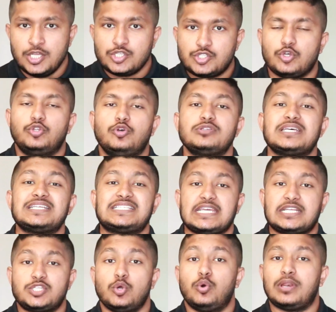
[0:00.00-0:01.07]
So those are
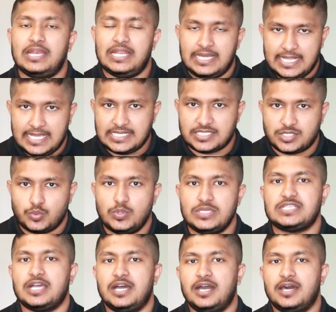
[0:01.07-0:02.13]
sectoral index,
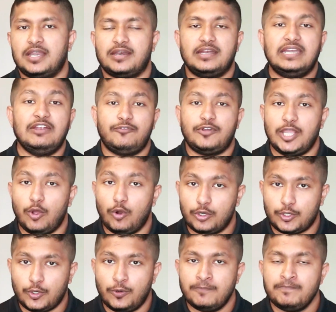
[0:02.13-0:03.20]
which are Nifty
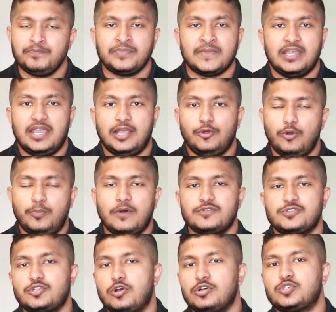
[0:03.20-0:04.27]
Auto, a group
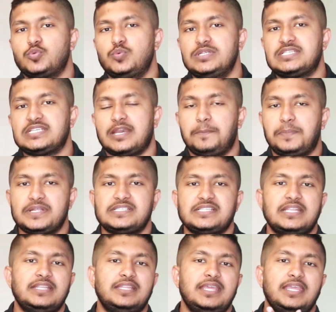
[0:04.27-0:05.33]
of stocks which
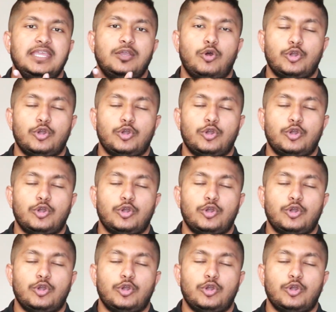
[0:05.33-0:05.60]
represent the